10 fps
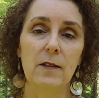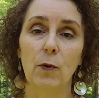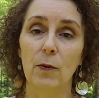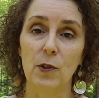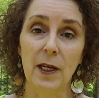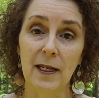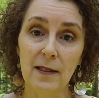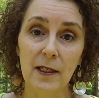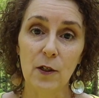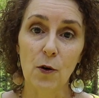So it was
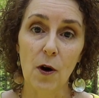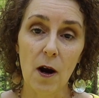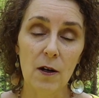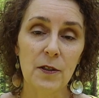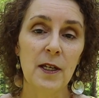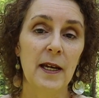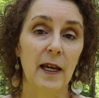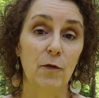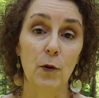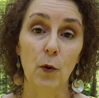easy to cross
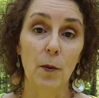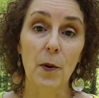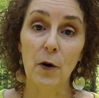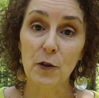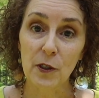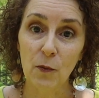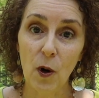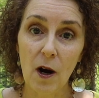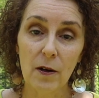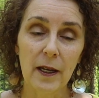if you were a person
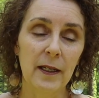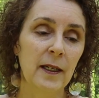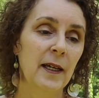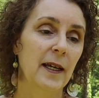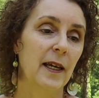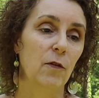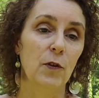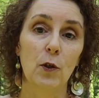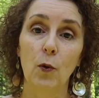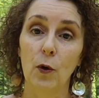walking, if
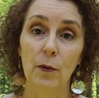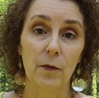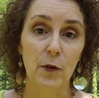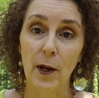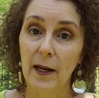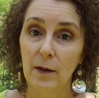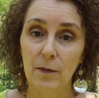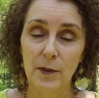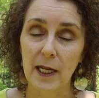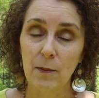you were, if you had a
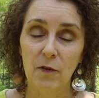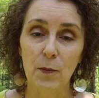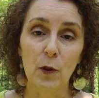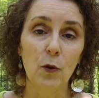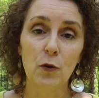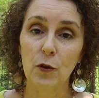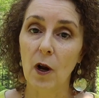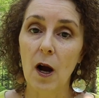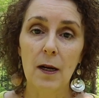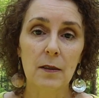team of mules or
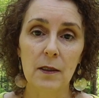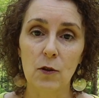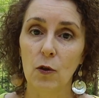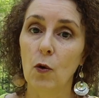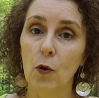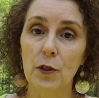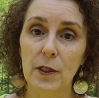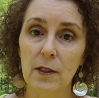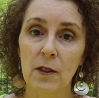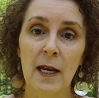oxen or
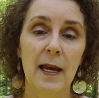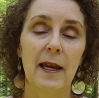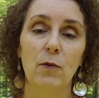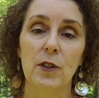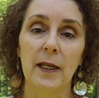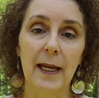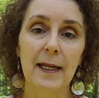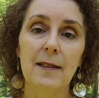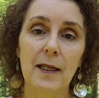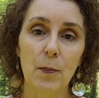horses. It was an
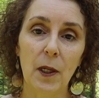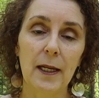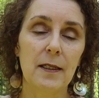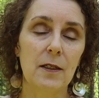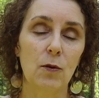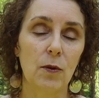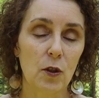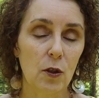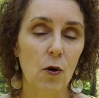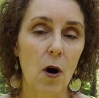easy place to,
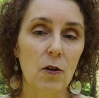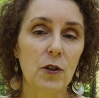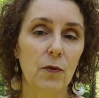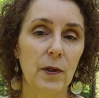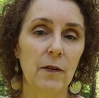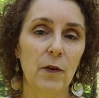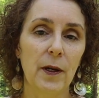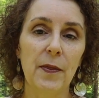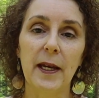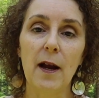to cross the river,
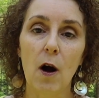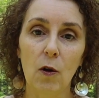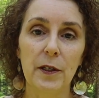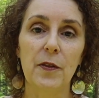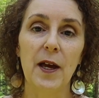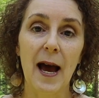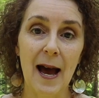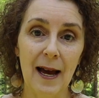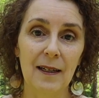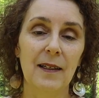and they called it the
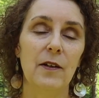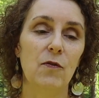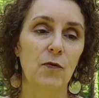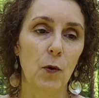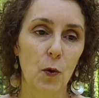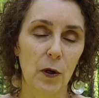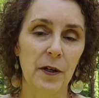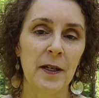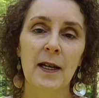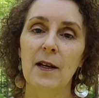Island
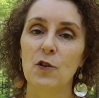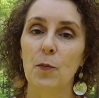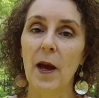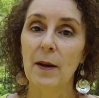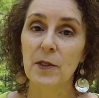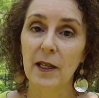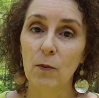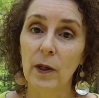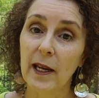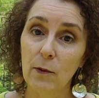Ford. So Pap said
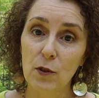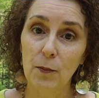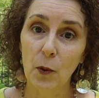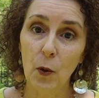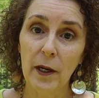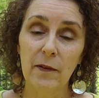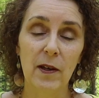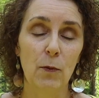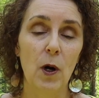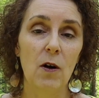when he was a boy, if
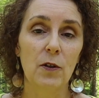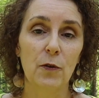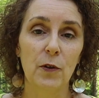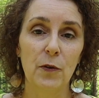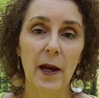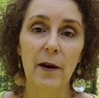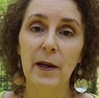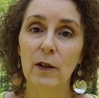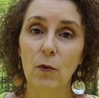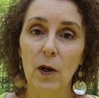he walked through there,
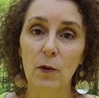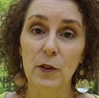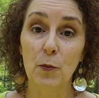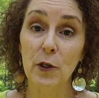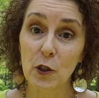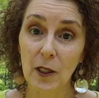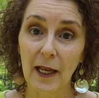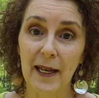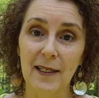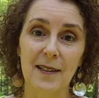he'd roll his britchy
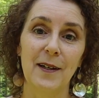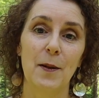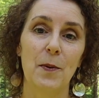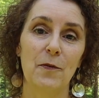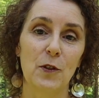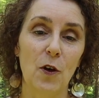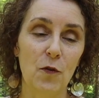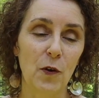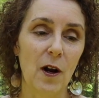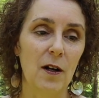legs up of his
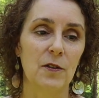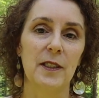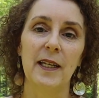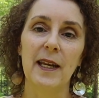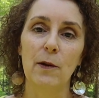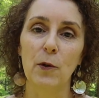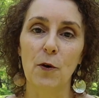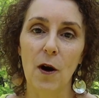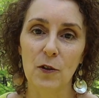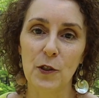overalls, and then he would
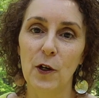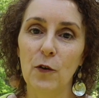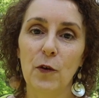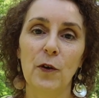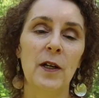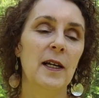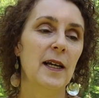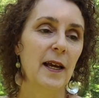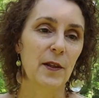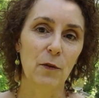cross over
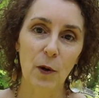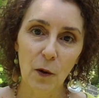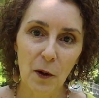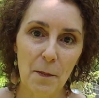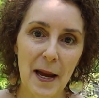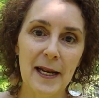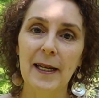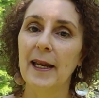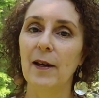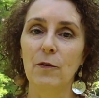and then roll them back
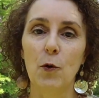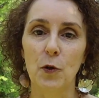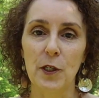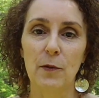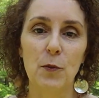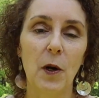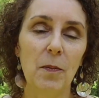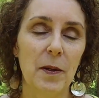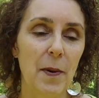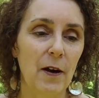down. Of course, he was
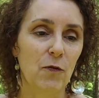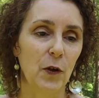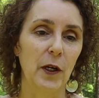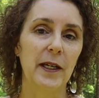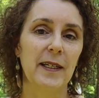probably barefooted.